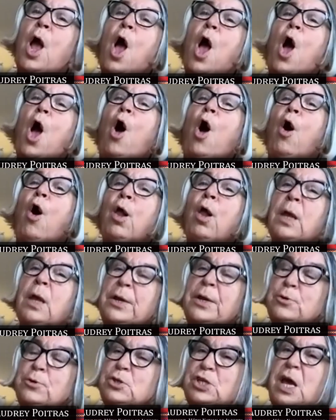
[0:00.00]
all
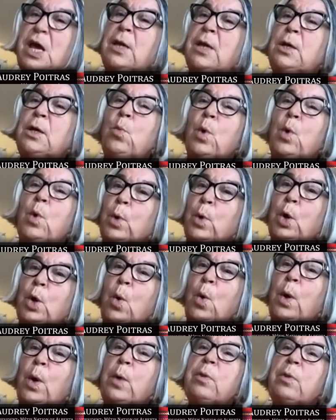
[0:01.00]
understanding where we're
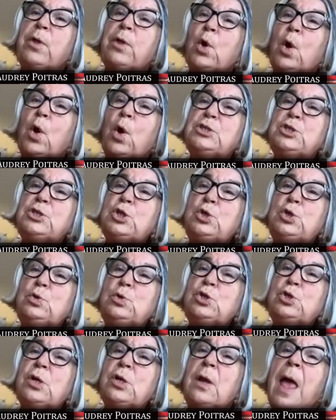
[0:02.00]
going with our
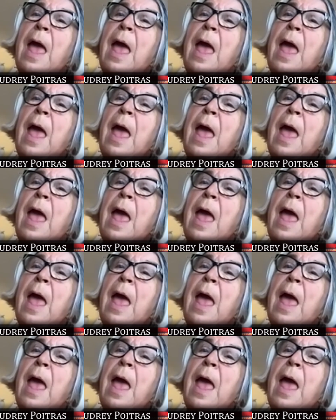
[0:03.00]
Constitution,